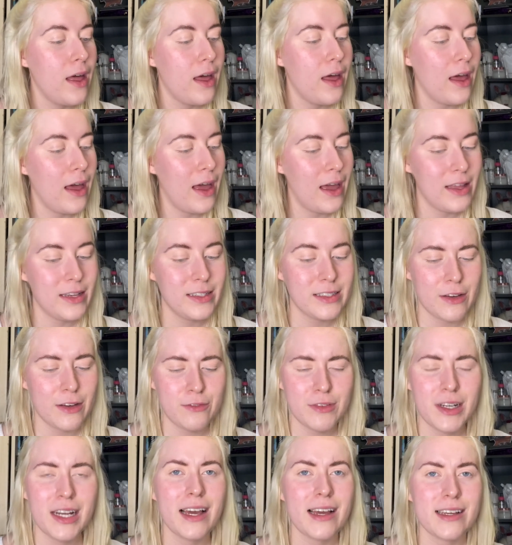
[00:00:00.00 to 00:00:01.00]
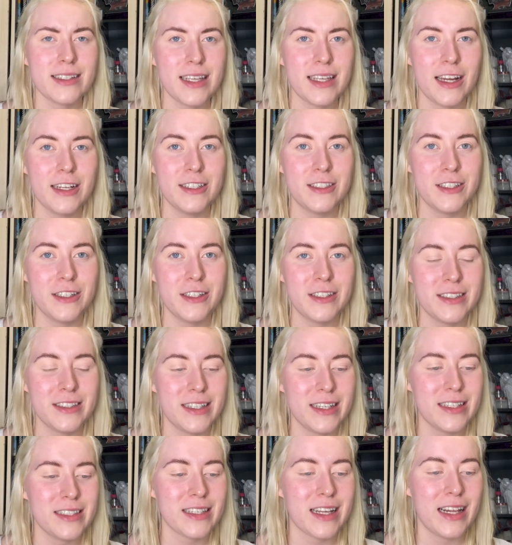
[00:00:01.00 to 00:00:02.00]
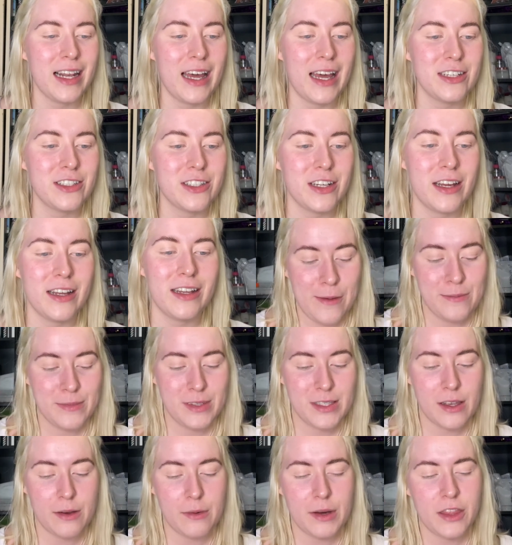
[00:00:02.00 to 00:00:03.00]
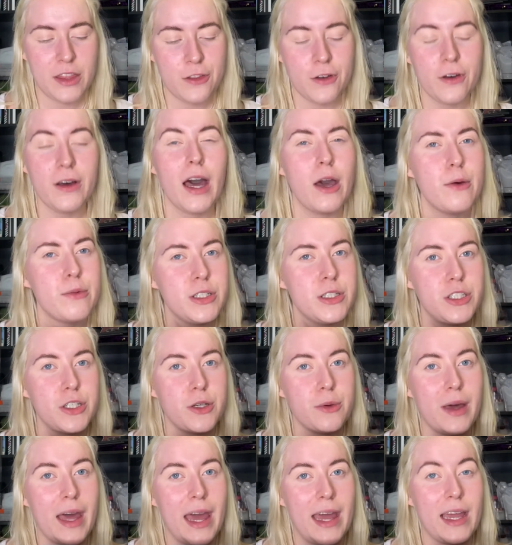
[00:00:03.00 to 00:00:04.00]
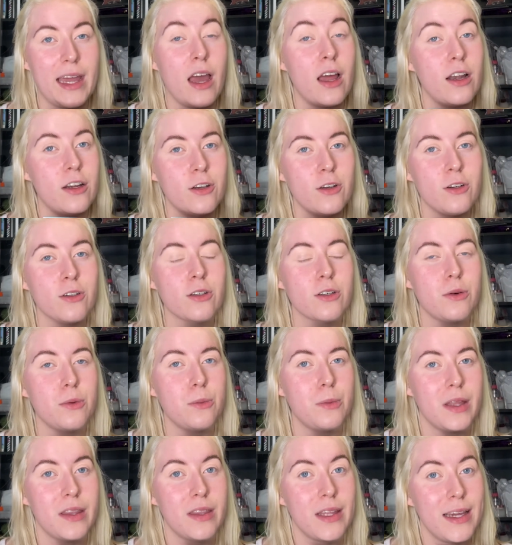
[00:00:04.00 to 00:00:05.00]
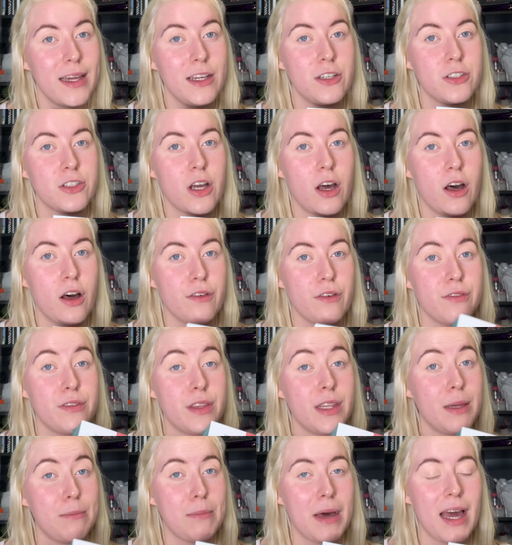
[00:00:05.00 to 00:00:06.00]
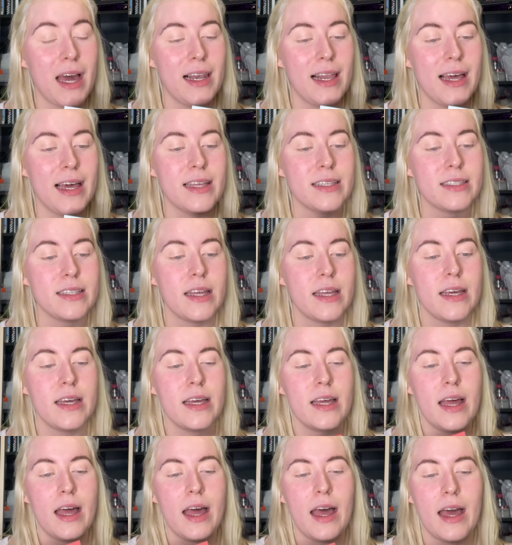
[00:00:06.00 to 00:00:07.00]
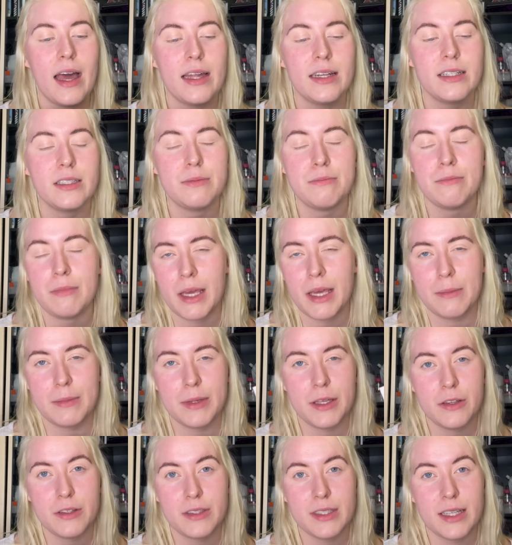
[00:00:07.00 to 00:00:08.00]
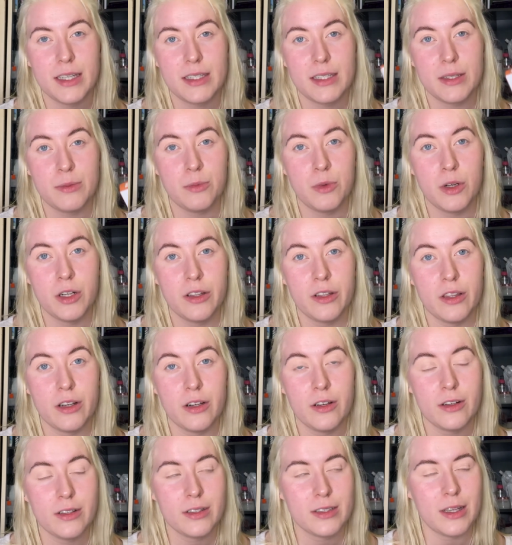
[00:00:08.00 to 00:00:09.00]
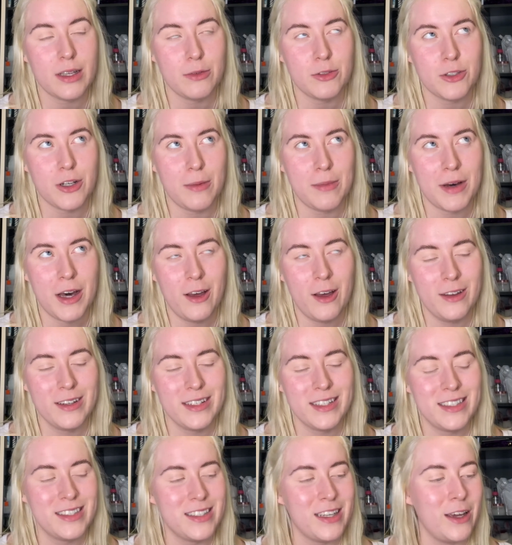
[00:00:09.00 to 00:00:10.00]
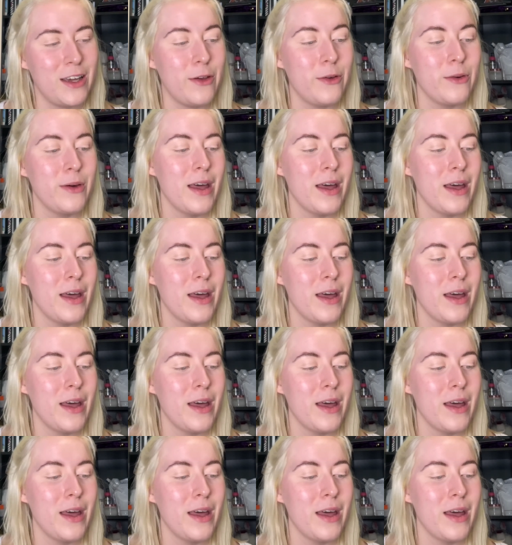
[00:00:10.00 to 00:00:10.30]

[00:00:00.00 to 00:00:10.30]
and I'm really excited to use this collection. So I thought I would do a look with each of the palettes and maybe use this in one of the looks. I'll try my hardest to.